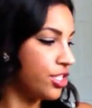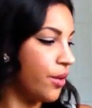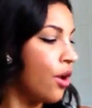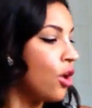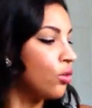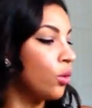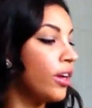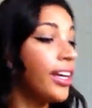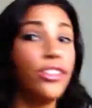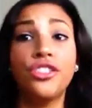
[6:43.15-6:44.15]
So
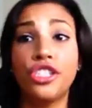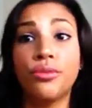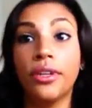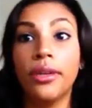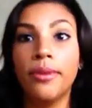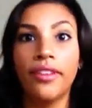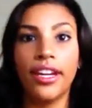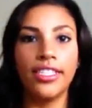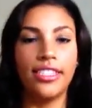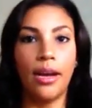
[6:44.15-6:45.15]
L'Oreal's just really been
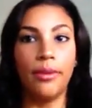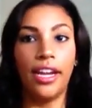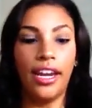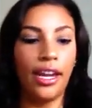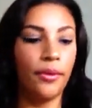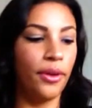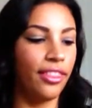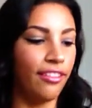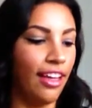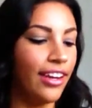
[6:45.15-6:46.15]
like dominating with
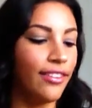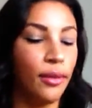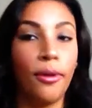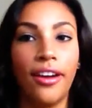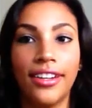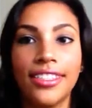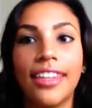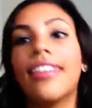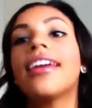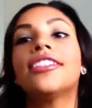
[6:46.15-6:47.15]
a lot of their products
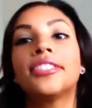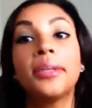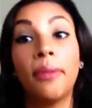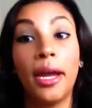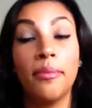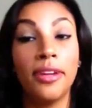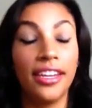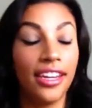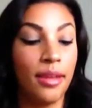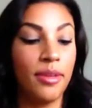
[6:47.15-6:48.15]
lately, just in my opinion.